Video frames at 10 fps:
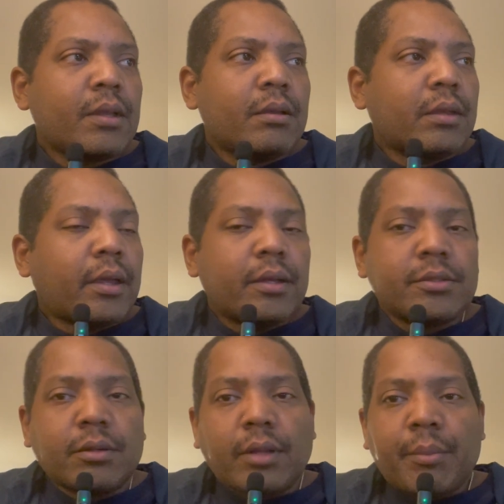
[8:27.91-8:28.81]
Yeah,
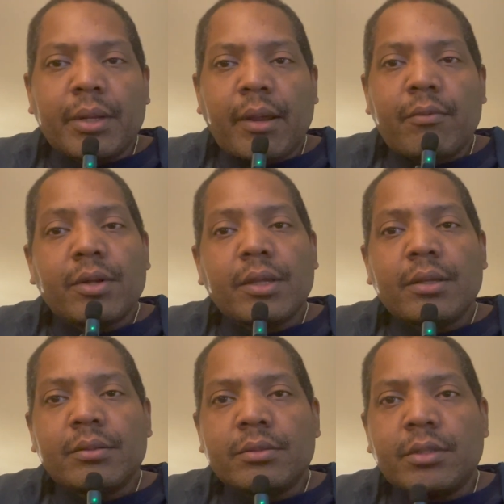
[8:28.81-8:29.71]
so I mean that really
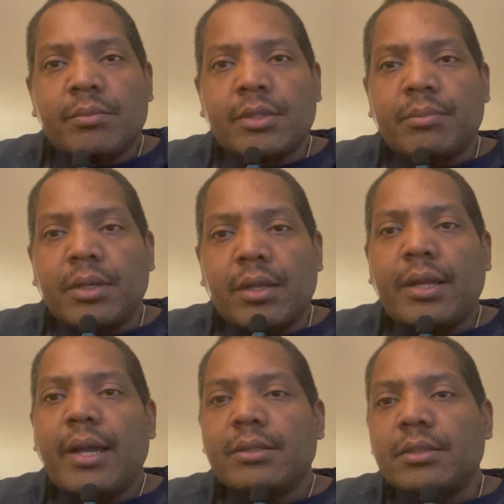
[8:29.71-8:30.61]
sums up the
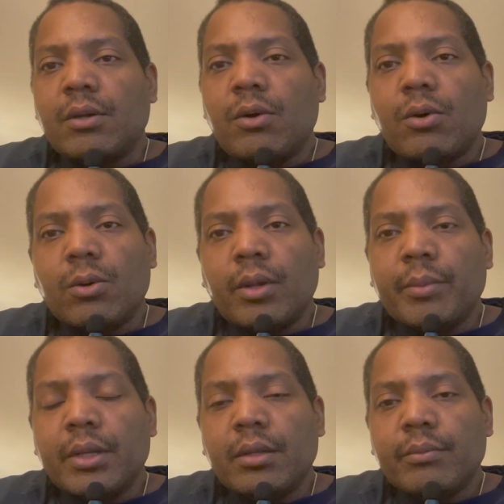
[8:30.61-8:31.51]
class in the whole. I
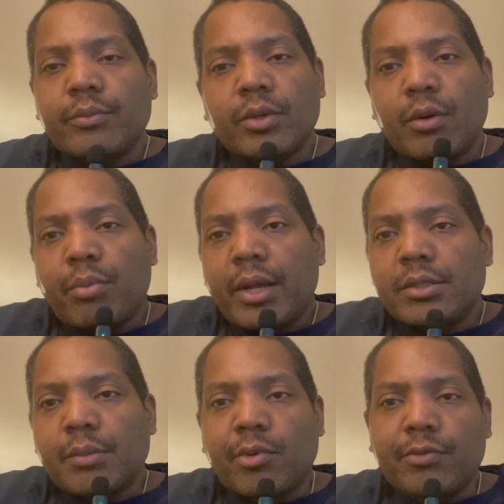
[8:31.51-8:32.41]
mean,
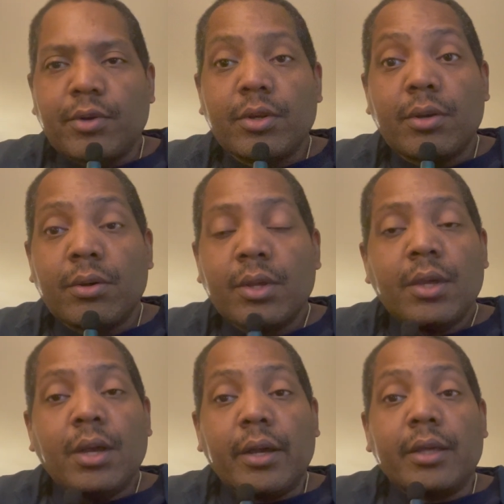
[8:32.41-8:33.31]
project portfolio.
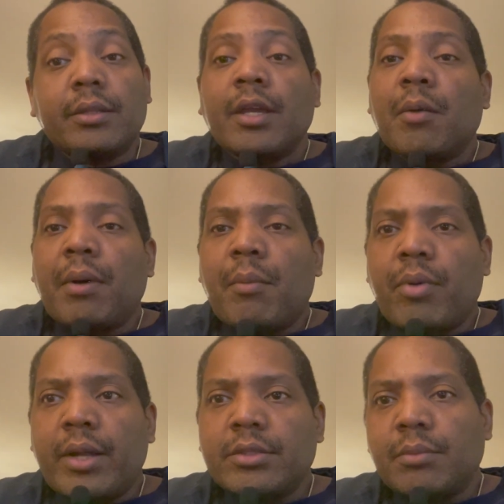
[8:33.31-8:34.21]
A good thing about
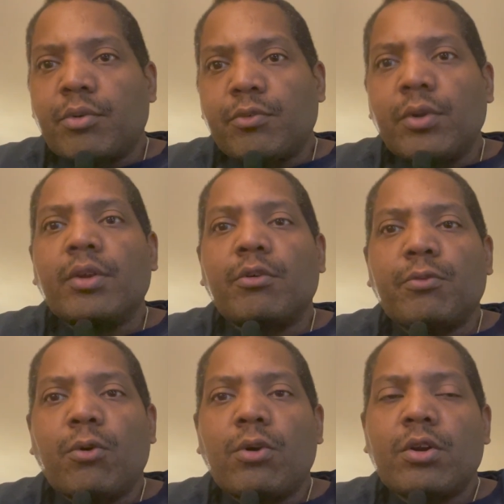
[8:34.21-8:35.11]
project portfolio
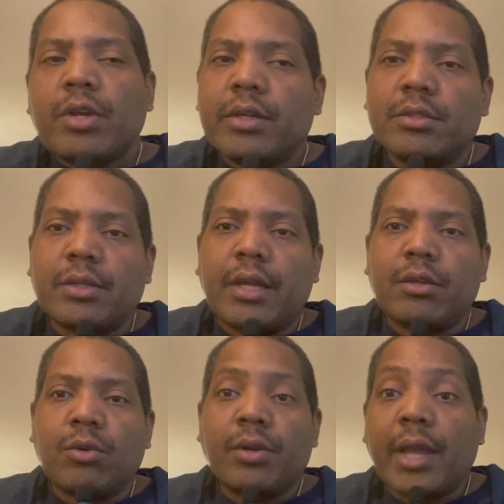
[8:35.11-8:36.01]
4 is like
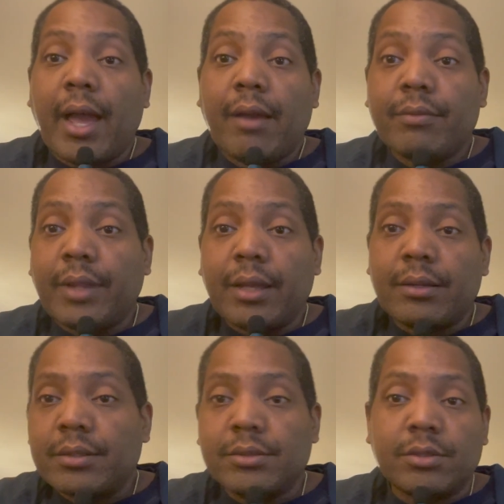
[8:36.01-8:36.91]
you only have like
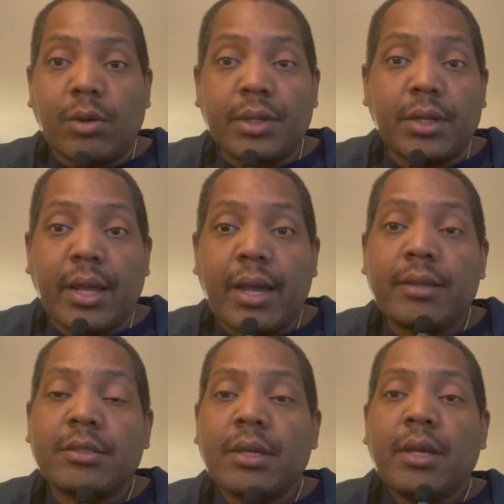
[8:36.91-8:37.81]
this is the only
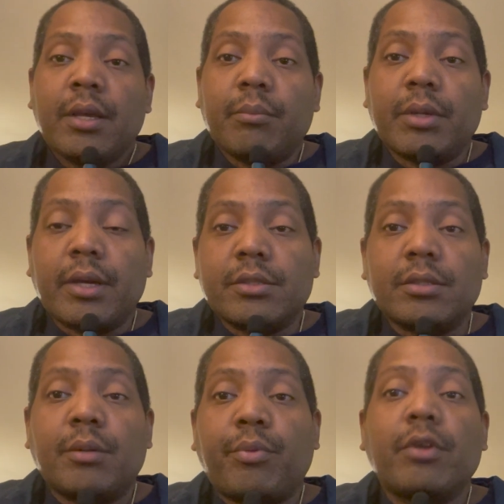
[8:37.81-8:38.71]
class because
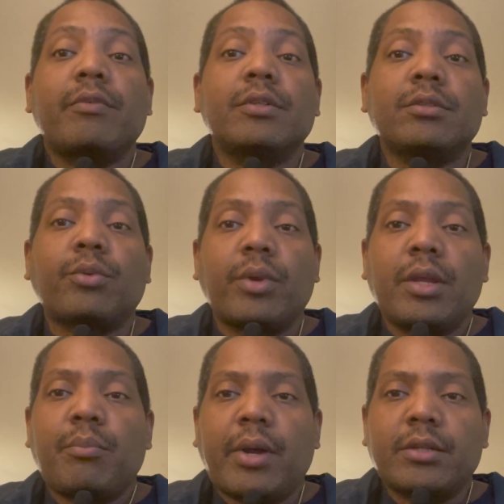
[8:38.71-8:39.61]
in the previous
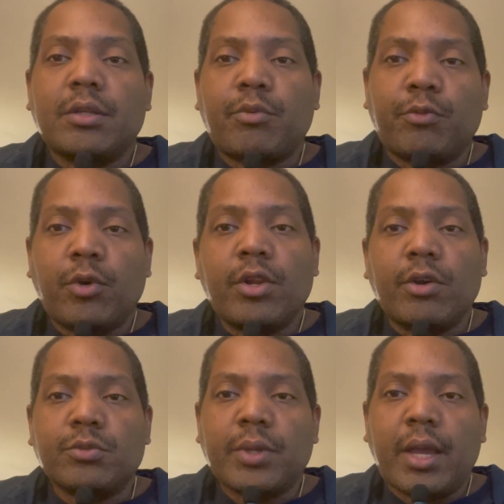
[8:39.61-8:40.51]
3 project
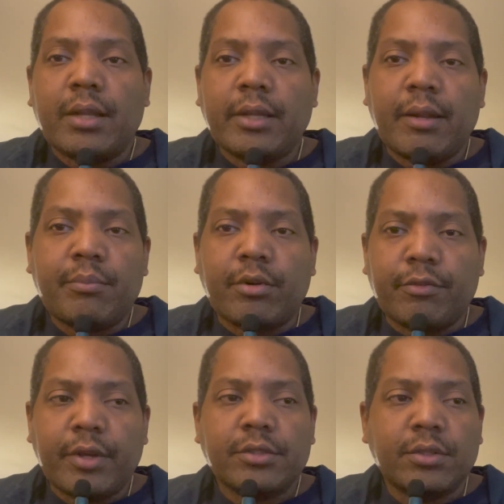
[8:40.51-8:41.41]
portfolios we had that
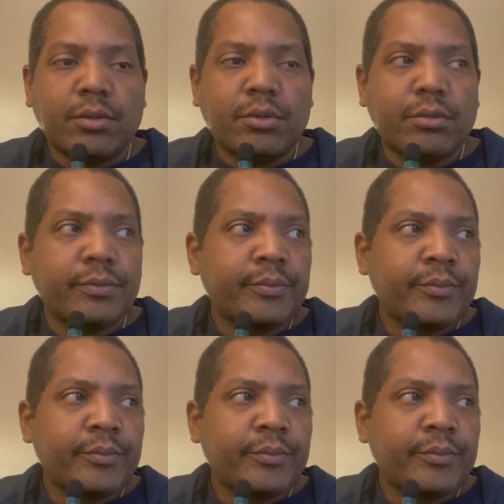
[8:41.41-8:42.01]
professional